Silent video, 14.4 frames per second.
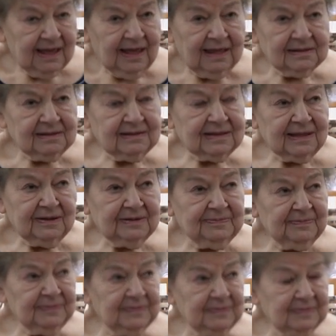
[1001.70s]
and
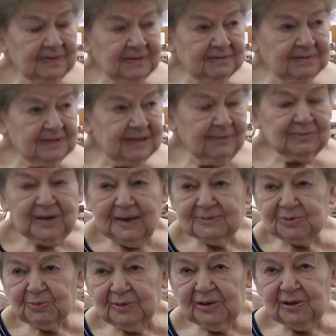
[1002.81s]
um, sometimes we